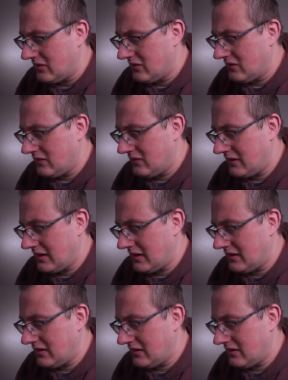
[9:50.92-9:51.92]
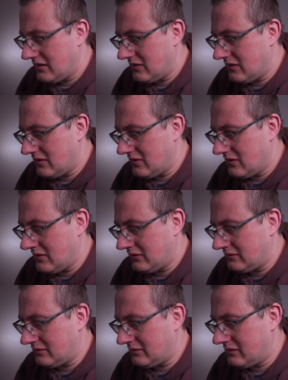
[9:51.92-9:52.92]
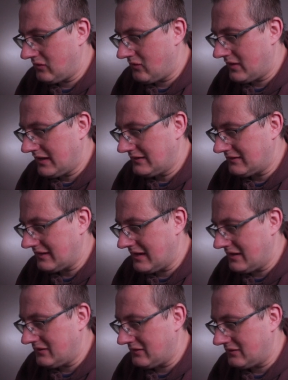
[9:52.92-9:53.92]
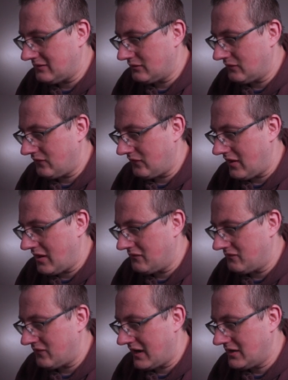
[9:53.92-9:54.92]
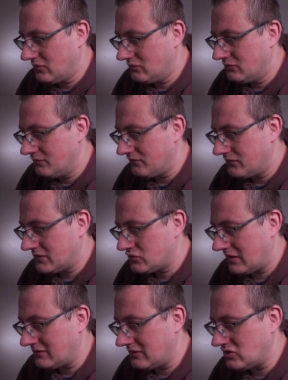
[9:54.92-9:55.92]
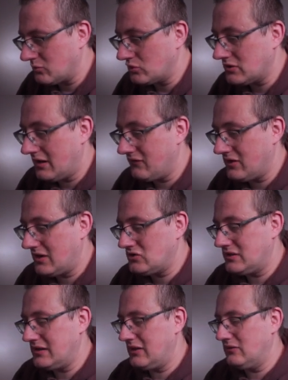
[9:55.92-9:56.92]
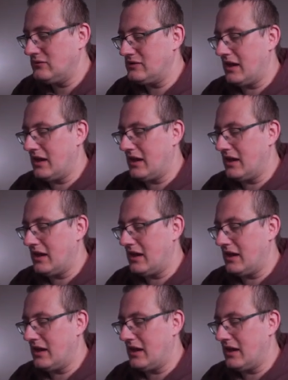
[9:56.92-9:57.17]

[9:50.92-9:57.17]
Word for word: then a slide and a sort of unveil transition, which I haven't actually used